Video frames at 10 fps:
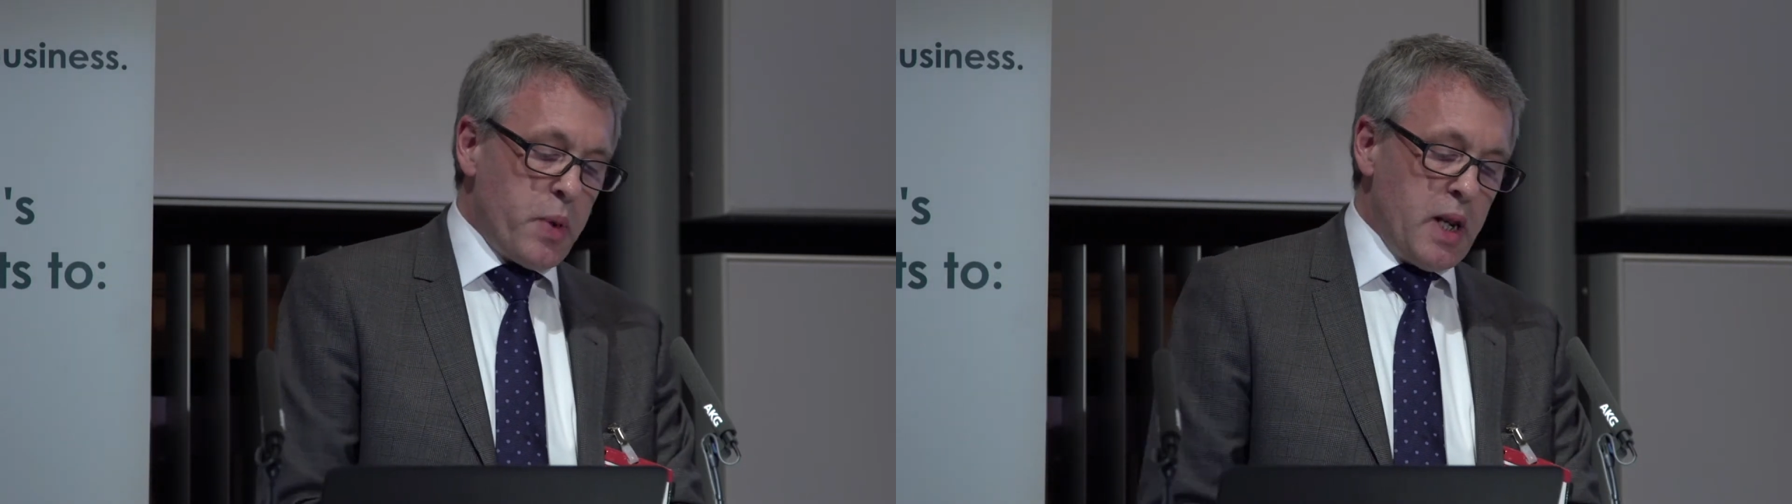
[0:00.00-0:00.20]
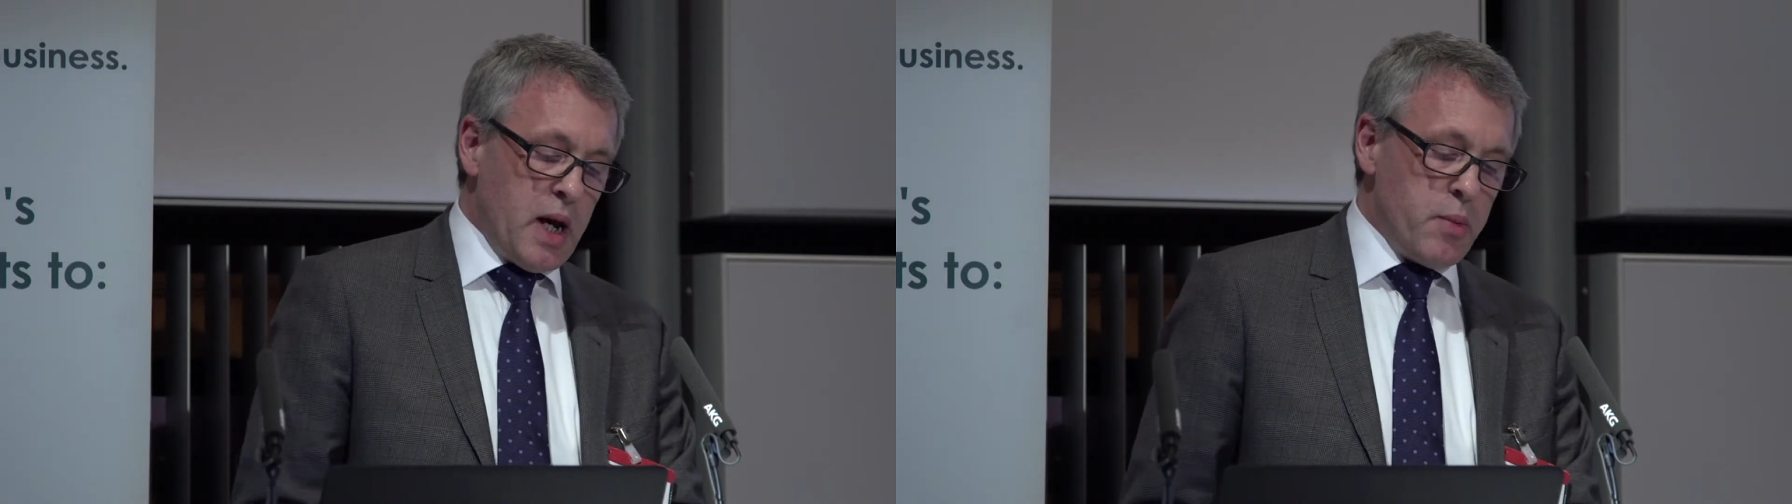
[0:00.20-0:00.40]

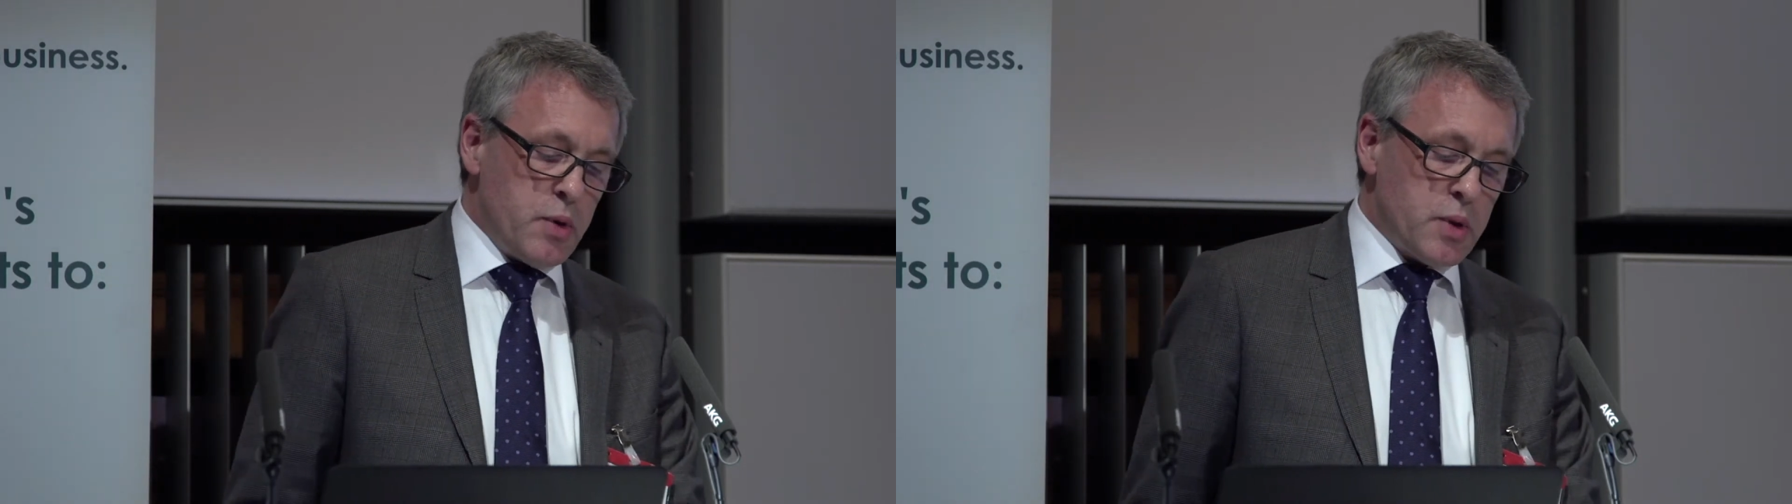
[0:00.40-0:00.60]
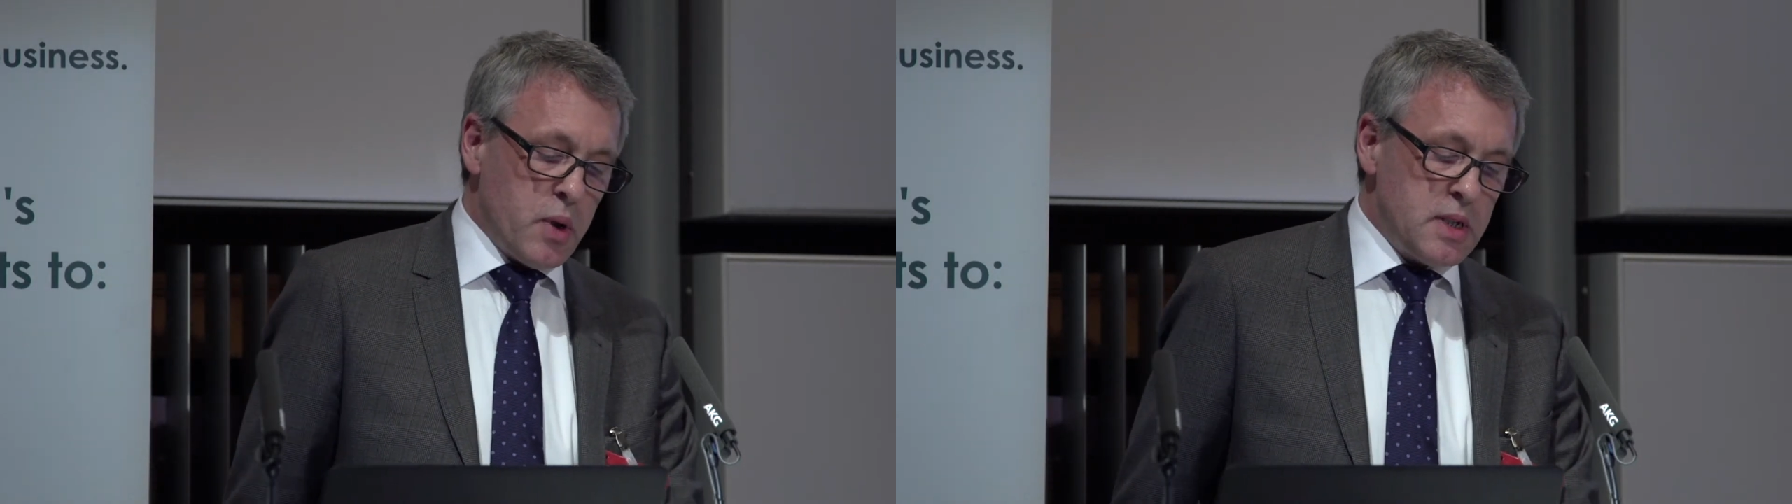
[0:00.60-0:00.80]
been
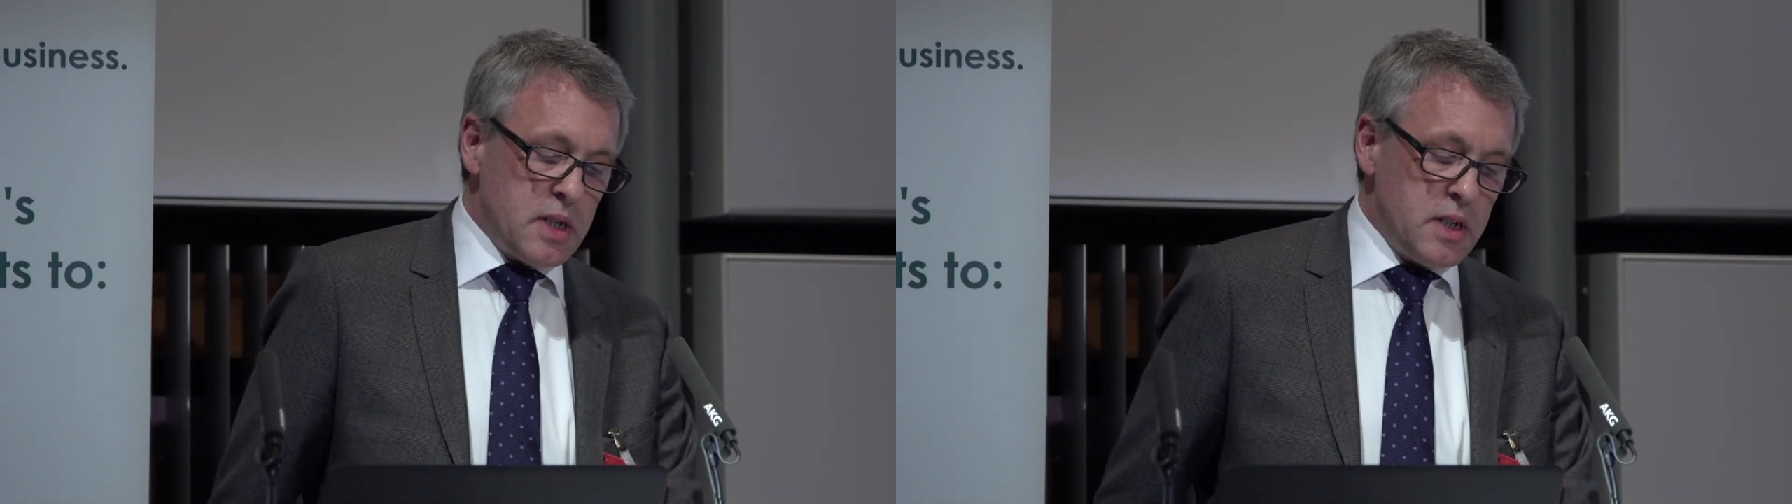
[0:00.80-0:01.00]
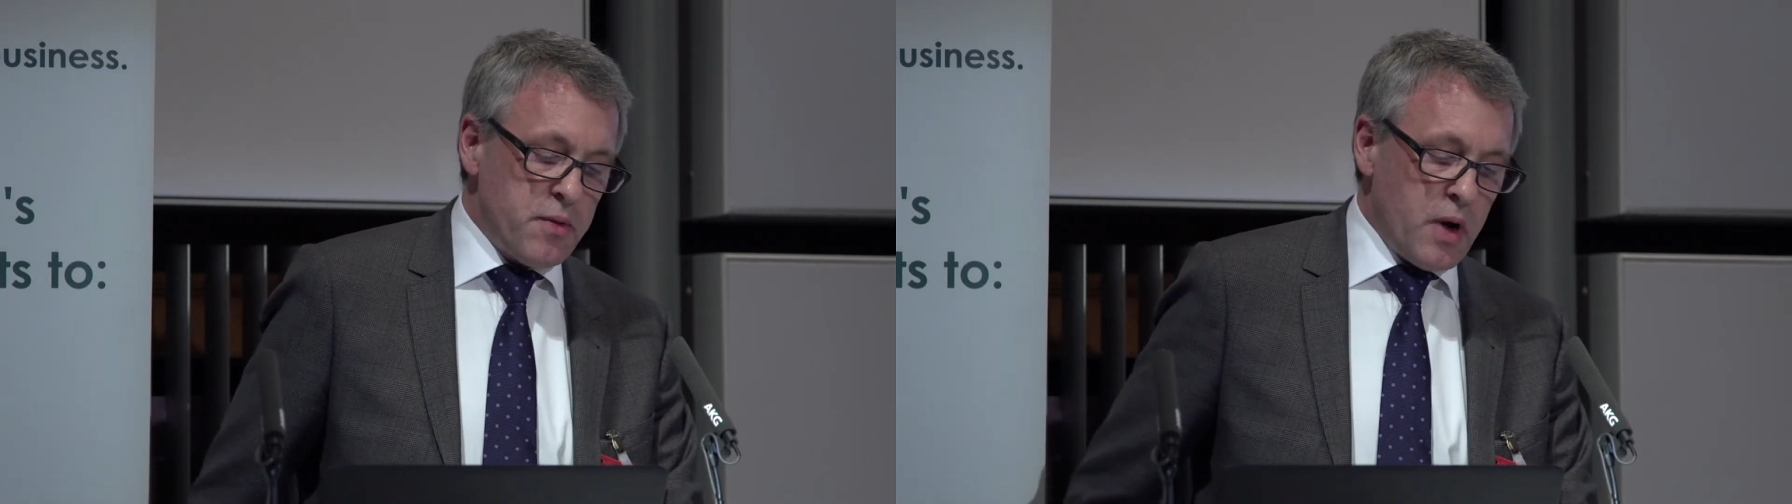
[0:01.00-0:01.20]
able to
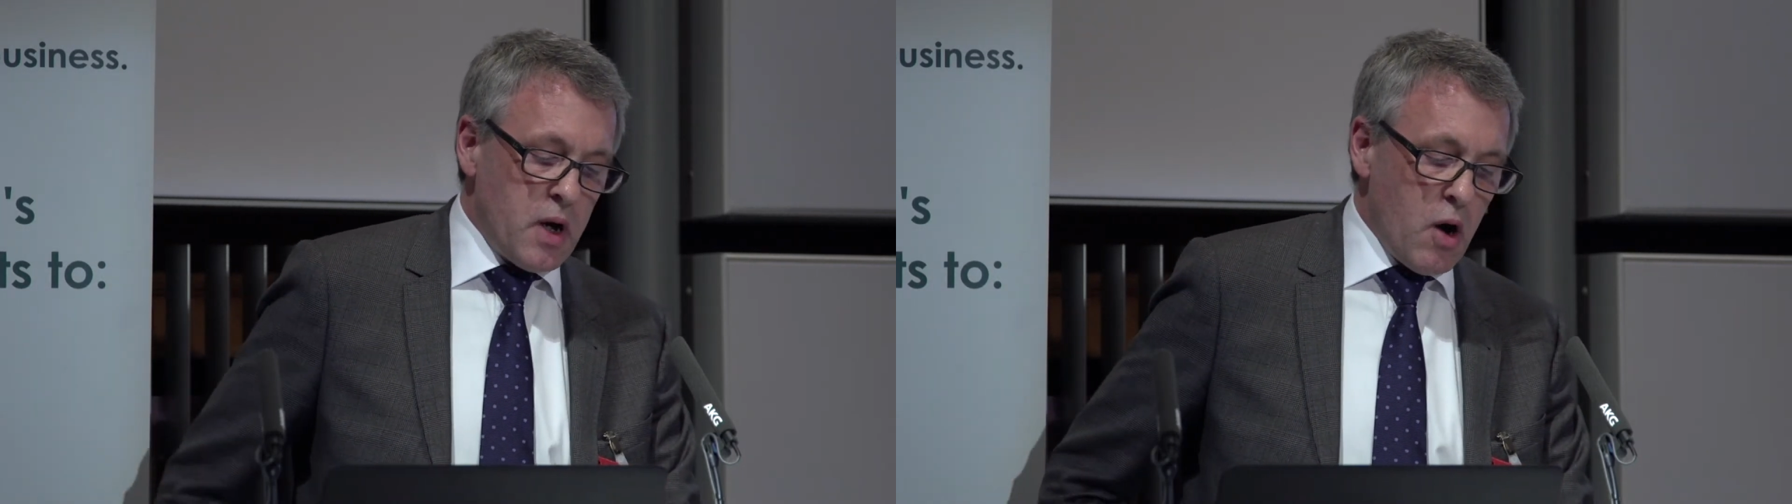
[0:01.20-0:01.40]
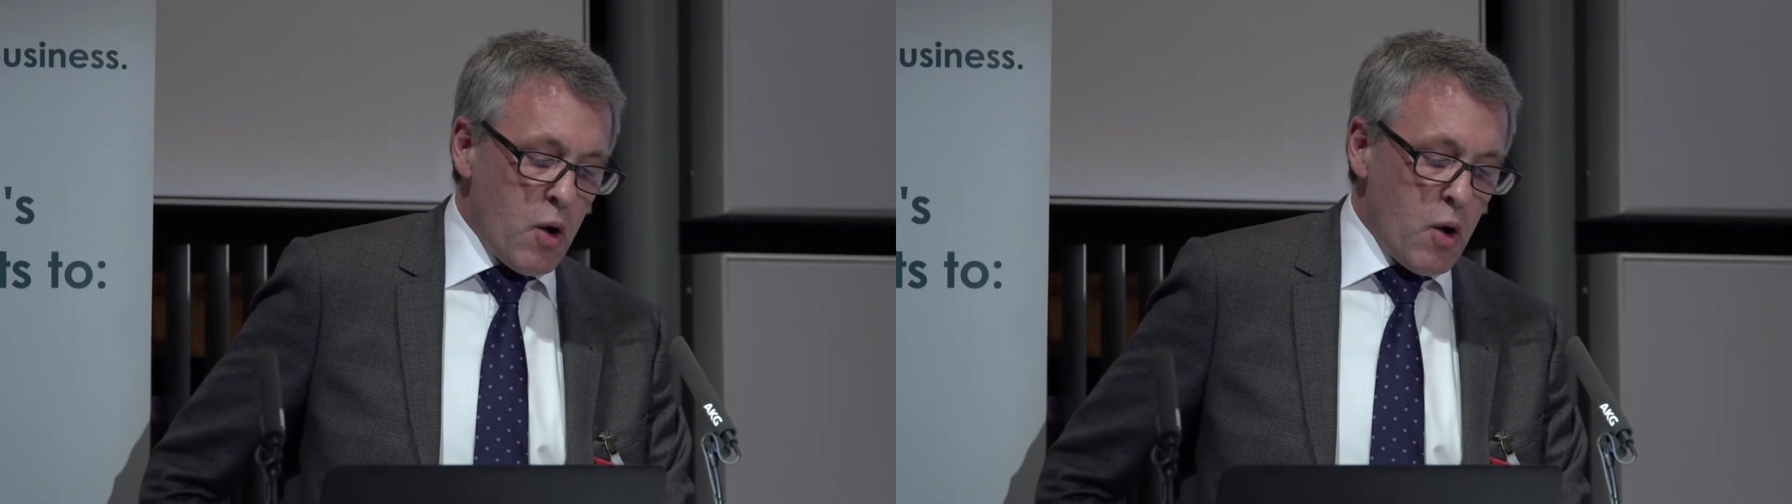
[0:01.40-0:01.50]
identify